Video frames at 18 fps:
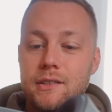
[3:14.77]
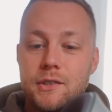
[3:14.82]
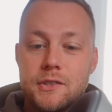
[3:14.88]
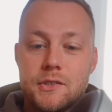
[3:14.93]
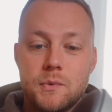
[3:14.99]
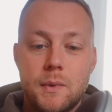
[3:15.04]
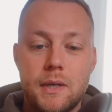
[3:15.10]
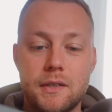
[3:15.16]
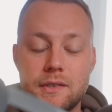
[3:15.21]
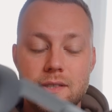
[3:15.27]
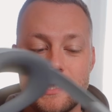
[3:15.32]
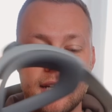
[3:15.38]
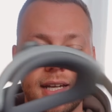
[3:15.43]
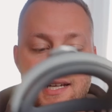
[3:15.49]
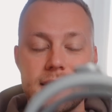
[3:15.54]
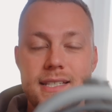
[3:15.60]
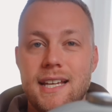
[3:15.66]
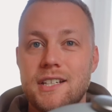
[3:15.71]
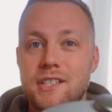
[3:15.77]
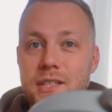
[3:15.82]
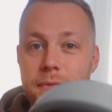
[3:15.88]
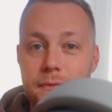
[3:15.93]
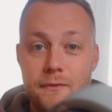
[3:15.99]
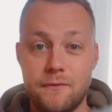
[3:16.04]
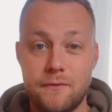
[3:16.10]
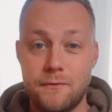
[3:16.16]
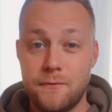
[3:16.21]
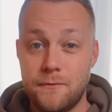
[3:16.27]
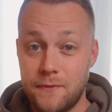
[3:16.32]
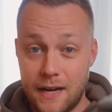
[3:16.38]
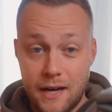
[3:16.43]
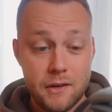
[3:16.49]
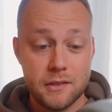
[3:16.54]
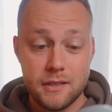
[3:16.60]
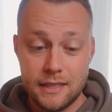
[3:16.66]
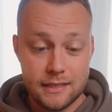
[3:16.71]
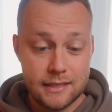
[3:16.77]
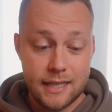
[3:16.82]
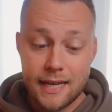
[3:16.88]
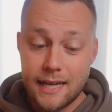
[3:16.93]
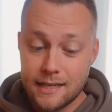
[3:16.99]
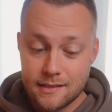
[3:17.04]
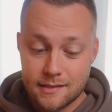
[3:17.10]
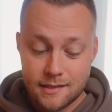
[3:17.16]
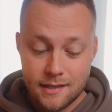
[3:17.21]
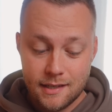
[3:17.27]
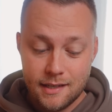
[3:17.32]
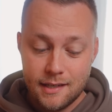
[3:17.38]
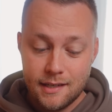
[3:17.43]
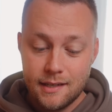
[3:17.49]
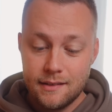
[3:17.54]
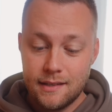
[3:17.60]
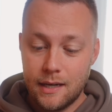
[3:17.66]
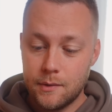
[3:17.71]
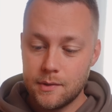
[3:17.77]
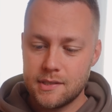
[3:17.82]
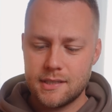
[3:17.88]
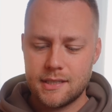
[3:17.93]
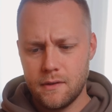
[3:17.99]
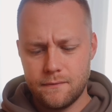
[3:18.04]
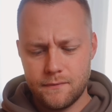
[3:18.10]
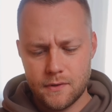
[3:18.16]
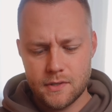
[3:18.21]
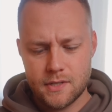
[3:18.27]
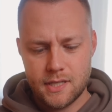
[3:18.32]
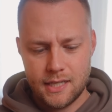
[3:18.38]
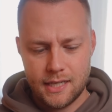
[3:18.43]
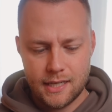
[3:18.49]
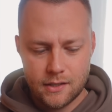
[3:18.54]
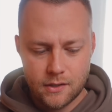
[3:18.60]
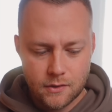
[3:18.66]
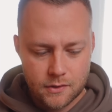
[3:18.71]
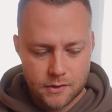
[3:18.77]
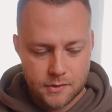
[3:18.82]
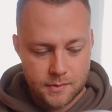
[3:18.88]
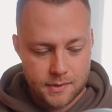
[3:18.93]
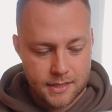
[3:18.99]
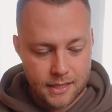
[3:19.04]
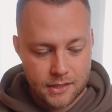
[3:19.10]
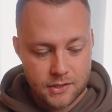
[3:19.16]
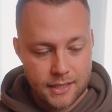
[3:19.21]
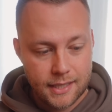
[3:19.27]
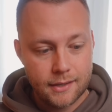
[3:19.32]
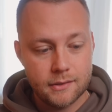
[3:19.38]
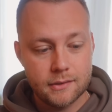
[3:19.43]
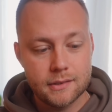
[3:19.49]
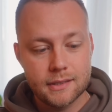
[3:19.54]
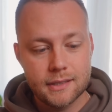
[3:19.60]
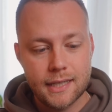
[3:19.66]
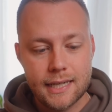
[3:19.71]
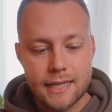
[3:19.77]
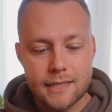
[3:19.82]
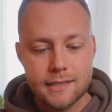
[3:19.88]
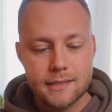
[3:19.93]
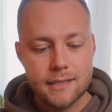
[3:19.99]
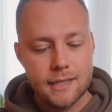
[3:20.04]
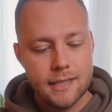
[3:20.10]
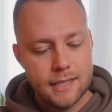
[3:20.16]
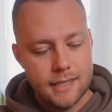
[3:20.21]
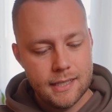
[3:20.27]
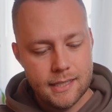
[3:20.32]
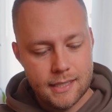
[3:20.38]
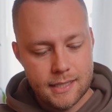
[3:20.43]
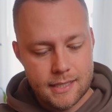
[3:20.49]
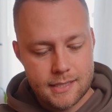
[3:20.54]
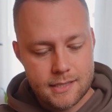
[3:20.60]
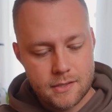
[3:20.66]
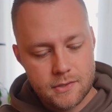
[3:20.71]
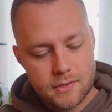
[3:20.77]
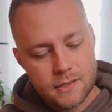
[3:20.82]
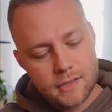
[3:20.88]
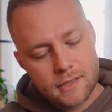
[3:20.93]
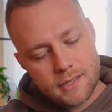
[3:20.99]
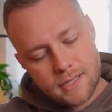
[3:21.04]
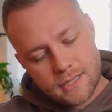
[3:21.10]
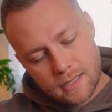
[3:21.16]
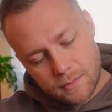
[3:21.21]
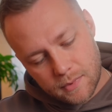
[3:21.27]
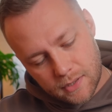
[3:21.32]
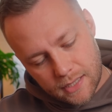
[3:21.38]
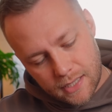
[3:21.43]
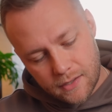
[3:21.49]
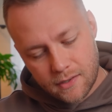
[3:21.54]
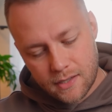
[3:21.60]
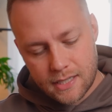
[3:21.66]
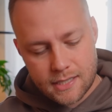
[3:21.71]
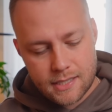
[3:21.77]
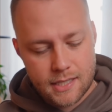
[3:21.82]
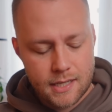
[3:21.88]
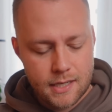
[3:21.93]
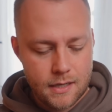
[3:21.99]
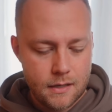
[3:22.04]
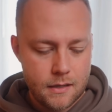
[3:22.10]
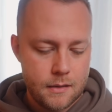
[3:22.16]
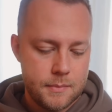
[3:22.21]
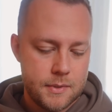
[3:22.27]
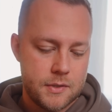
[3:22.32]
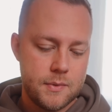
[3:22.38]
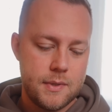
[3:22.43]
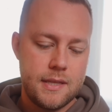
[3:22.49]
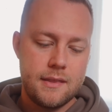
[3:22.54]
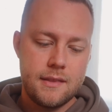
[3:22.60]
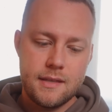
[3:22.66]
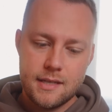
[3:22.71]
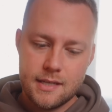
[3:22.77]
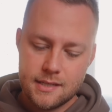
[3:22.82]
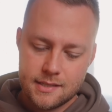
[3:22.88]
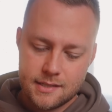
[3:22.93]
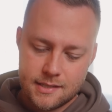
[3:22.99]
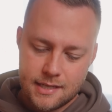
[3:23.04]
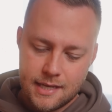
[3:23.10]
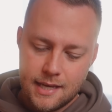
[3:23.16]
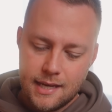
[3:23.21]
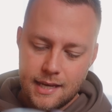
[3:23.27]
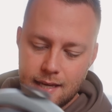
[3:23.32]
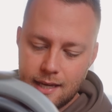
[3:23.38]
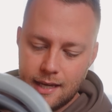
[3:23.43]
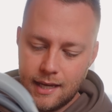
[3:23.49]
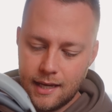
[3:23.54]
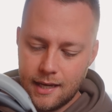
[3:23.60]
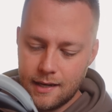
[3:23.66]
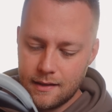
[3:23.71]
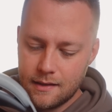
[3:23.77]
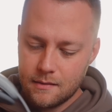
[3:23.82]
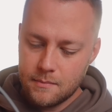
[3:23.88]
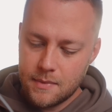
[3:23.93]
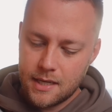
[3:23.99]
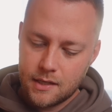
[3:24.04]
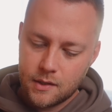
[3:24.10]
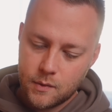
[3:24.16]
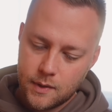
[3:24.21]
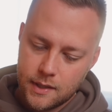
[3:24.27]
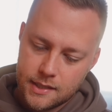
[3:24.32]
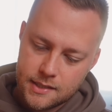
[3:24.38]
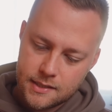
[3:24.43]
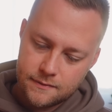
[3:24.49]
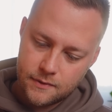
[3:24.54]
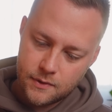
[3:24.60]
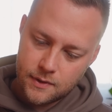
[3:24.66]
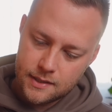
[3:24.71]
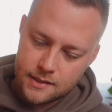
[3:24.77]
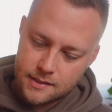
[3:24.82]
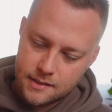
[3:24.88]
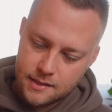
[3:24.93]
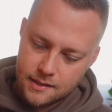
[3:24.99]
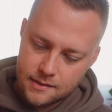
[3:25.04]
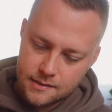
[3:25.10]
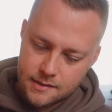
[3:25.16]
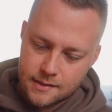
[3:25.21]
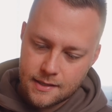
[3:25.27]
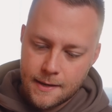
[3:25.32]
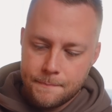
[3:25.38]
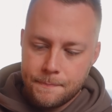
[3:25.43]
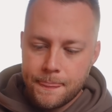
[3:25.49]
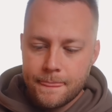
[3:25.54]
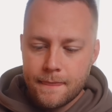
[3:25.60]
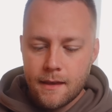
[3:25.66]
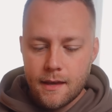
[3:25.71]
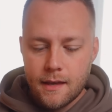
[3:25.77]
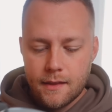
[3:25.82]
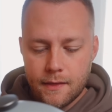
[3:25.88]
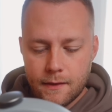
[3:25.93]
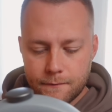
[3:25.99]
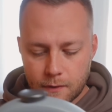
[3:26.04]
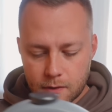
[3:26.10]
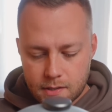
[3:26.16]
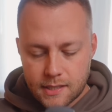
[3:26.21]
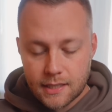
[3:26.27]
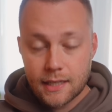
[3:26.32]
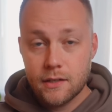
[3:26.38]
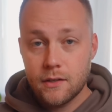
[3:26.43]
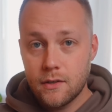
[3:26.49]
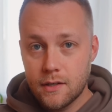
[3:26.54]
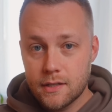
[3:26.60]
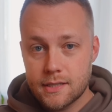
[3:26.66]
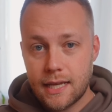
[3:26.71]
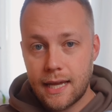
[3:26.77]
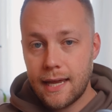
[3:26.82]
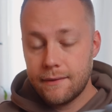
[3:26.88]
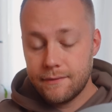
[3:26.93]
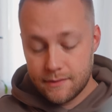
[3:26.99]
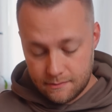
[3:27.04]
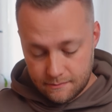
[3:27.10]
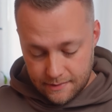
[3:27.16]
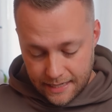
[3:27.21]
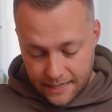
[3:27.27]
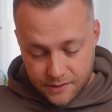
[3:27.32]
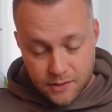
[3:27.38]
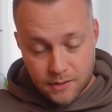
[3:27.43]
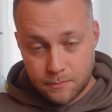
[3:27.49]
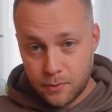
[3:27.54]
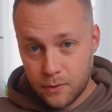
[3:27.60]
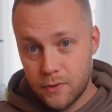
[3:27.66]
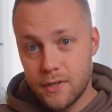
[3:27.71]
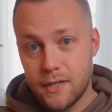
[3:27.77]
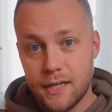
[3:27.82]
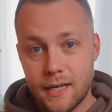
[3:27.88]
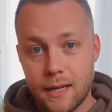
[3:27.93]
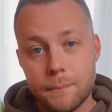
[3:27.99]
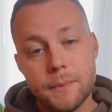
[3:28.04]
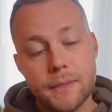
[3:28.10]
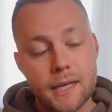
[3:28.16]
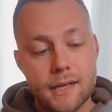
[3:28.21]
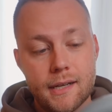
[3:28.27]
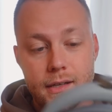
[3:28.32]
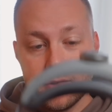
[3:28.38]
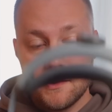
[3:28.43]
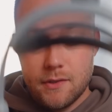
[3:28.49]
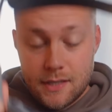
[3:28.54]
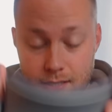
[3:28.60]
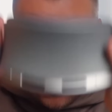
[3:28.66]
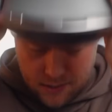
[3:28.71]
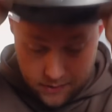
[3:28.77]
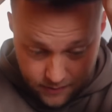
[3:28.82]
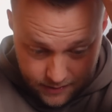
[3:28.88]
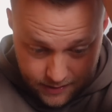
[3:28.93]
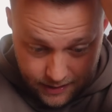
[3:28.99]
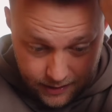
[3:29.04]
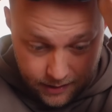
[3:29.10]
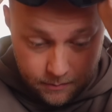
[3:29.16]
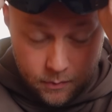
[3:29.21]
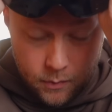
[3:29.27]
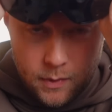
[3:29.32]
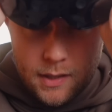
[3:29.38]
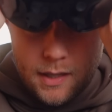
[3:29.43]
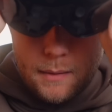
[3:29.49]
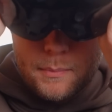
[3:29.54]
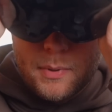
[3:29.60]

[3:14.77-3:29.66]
looks well designed. It's actually fairly light. That was the first thing I noticed, was actually how light it is. There's a lot of similarities here between this and the Meta Quest, for instance. The first thing I noticed, I haven't actually booted it up yet. I'll do that here in a second. When I